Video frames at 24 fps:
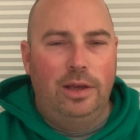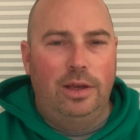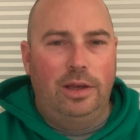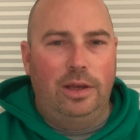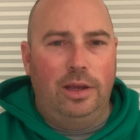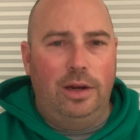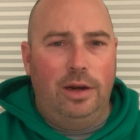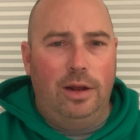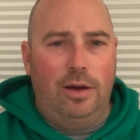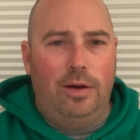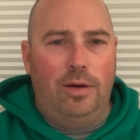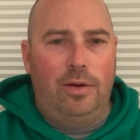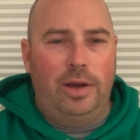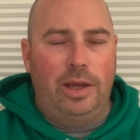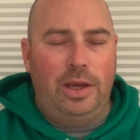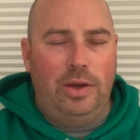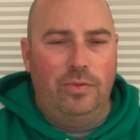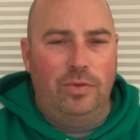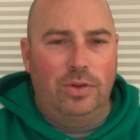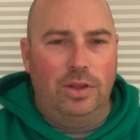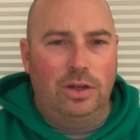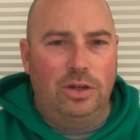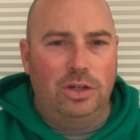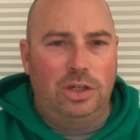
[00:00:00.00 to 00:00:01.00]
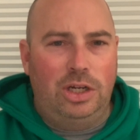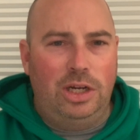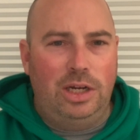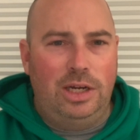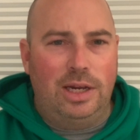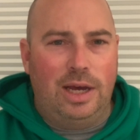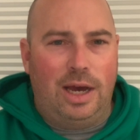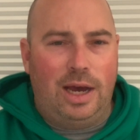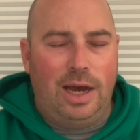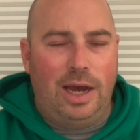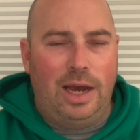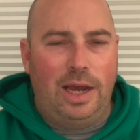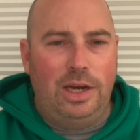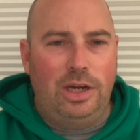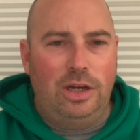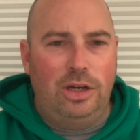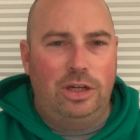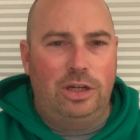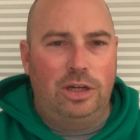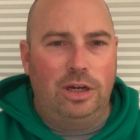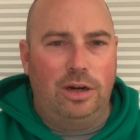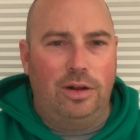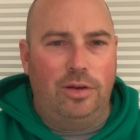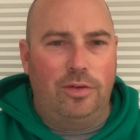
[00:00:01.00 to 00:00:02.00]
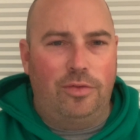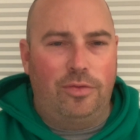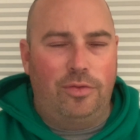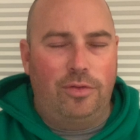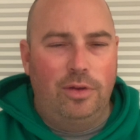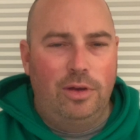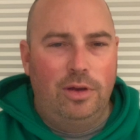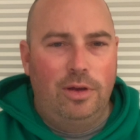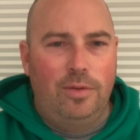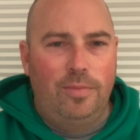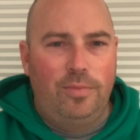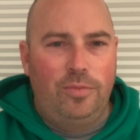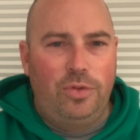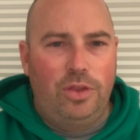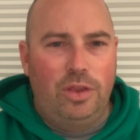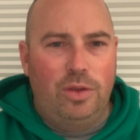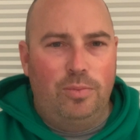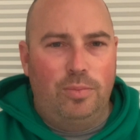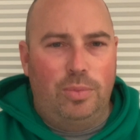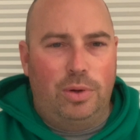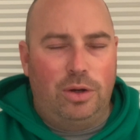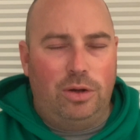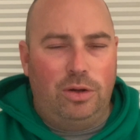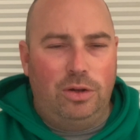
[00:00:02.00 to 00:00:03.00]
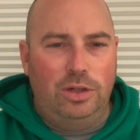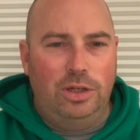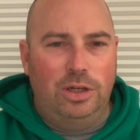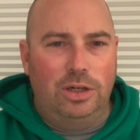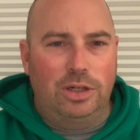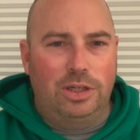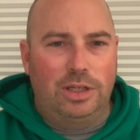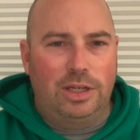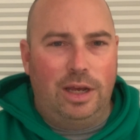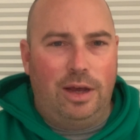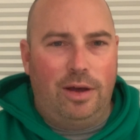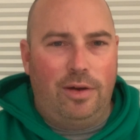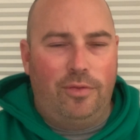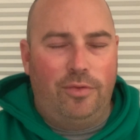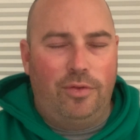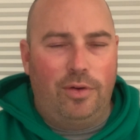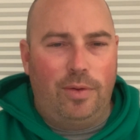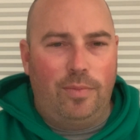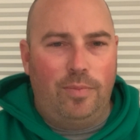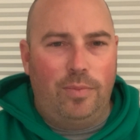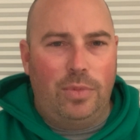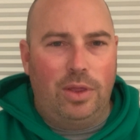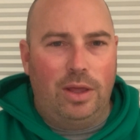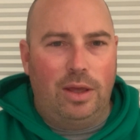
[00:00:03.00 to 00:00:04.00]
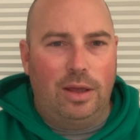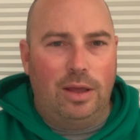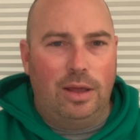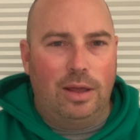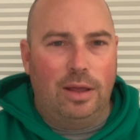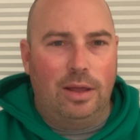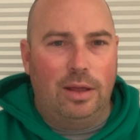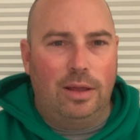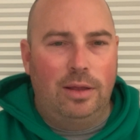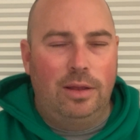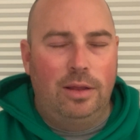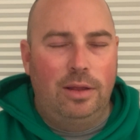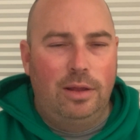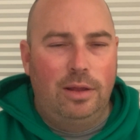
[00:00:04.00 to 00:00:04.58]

even though she died, you should have pulled yourself from the